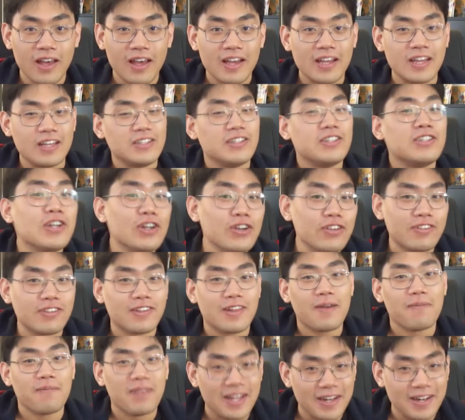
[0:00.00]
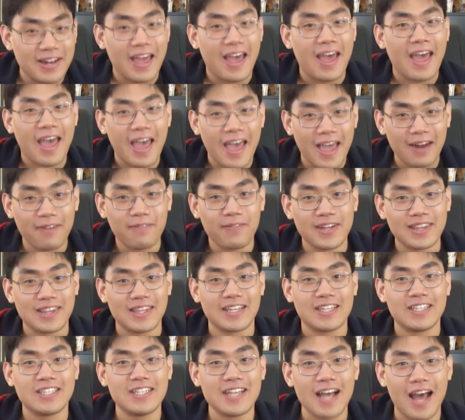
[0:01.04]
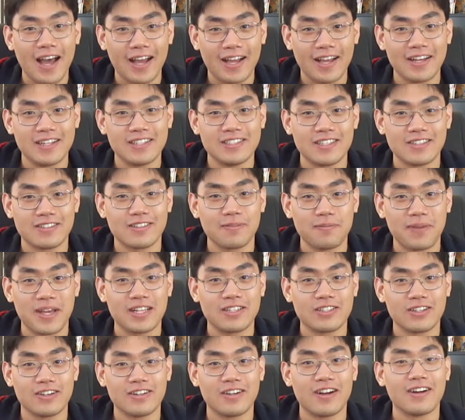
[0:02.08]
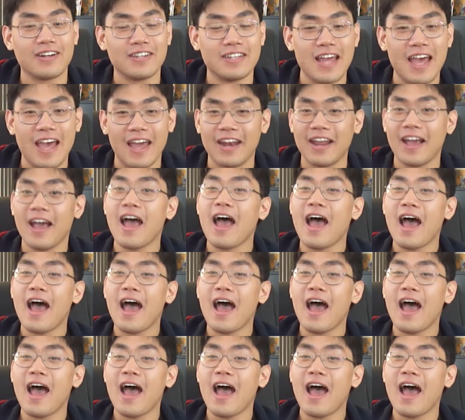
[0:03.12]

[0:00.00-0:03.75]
he shoots them in the head with the shotgun just to make sure they're dead.